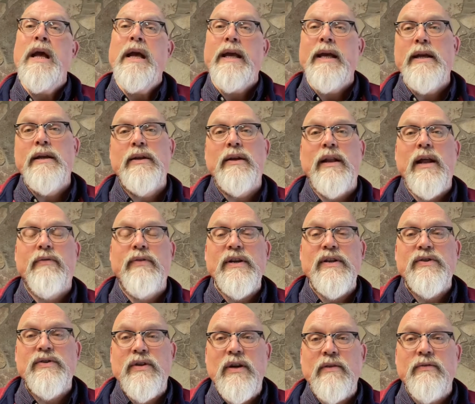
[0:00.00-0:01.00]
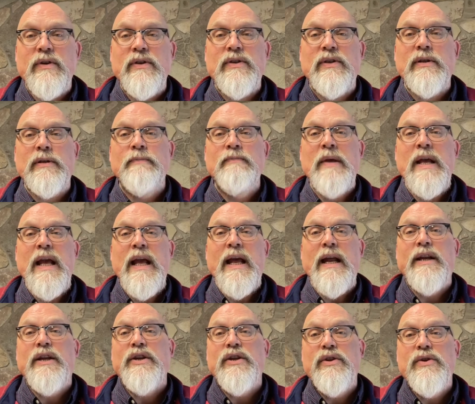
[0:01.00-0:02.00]
into loving service
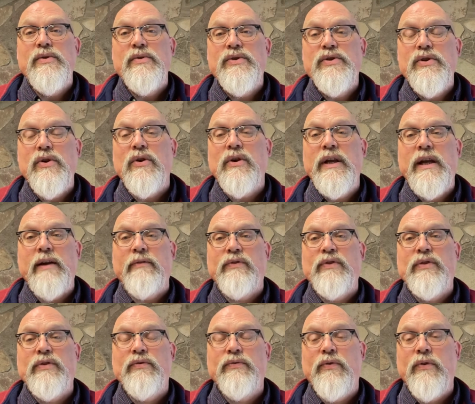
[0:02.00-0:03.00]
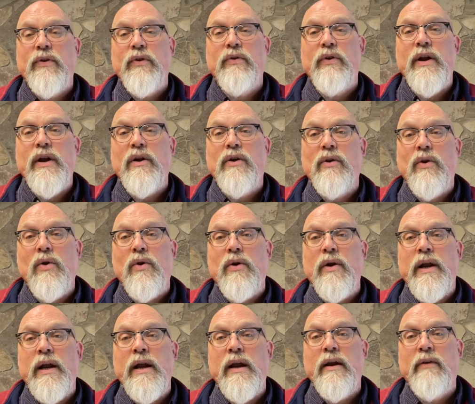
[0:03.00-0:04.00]
and to use your gifts for the greater
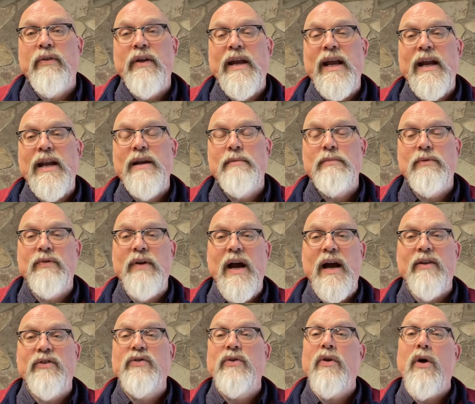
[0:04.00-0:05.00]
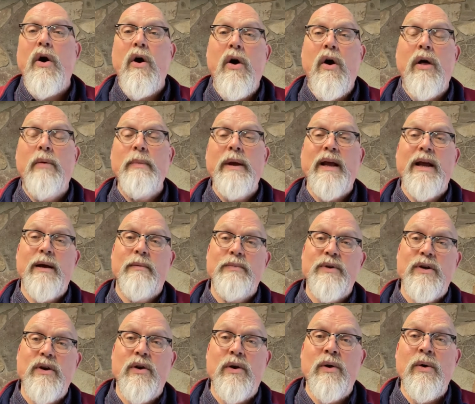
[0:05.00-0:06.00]
glory of the kingdom of God, so that all may come
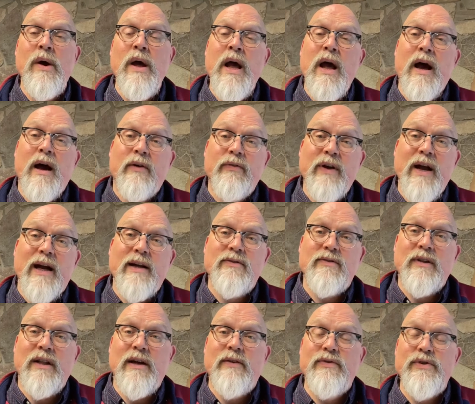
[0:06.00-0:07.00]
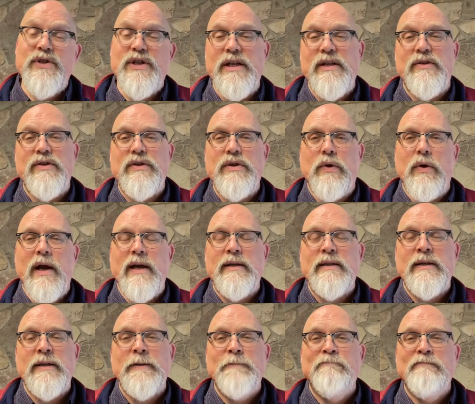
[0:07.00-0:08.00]
to know of God's love in Jesus
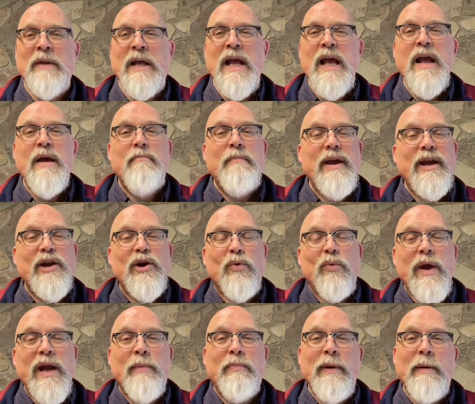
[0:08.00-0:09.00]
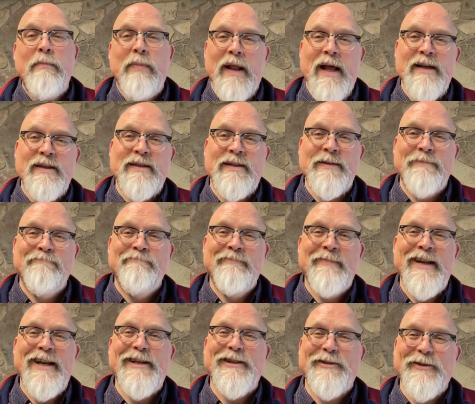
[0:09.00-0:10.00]
Christ. May your week be blessed,
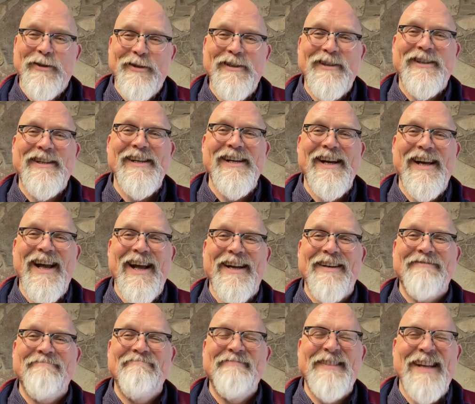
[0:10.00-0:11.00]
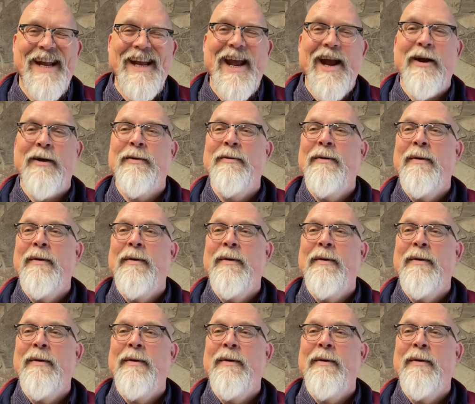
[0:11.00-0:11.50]
and it's good to see you again. Take care.